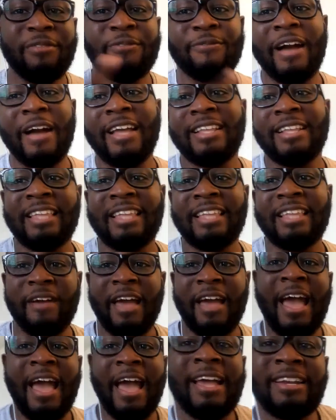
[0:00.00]
they've
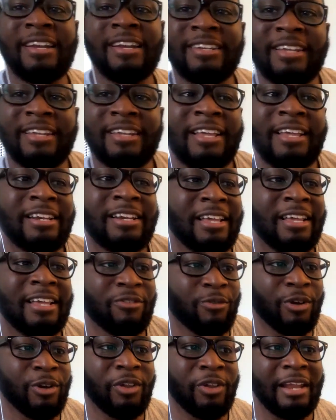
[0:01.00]
had in real
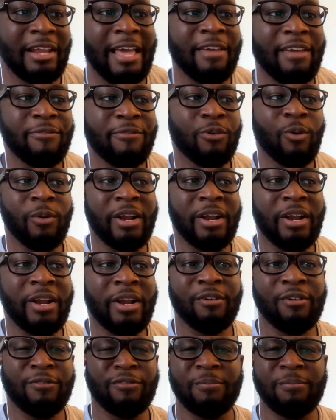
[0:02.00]
life or whatever,
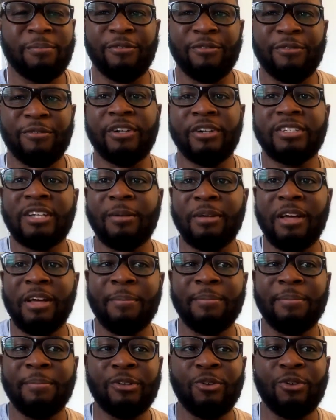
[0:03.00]
from the first couple of
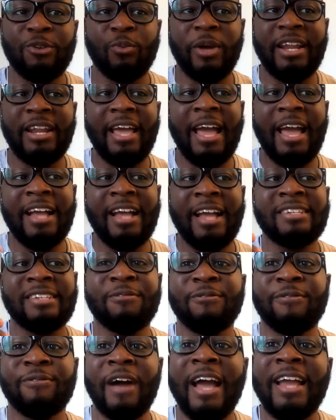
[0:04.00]
episodes, when they actually
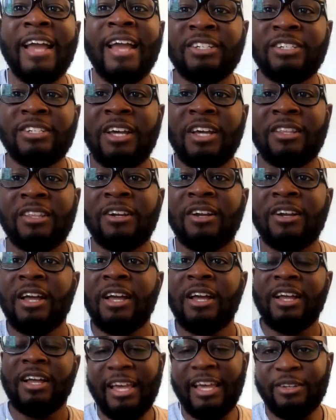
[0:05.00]
find each other,
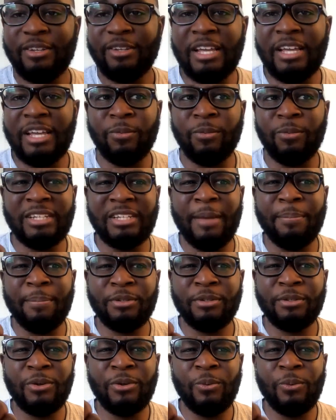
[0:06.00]
like you said, was it episode
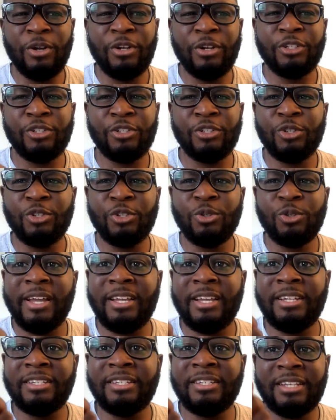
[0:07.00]
1 or 2
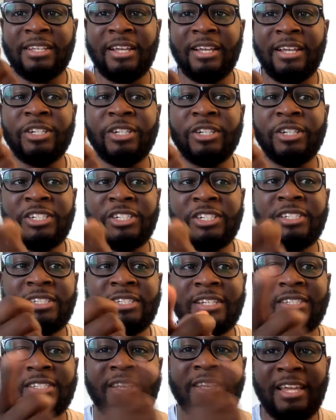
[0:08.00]
where she says to
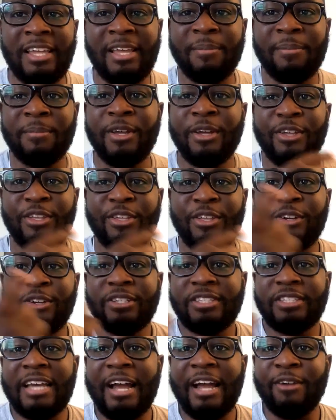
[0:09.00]
him, "You're
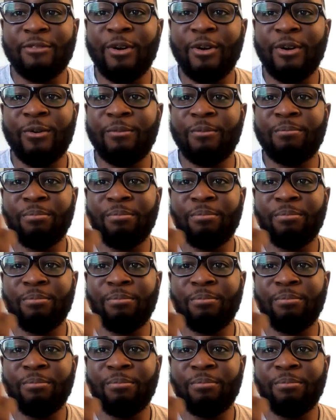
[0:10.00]
Tyrone, baller."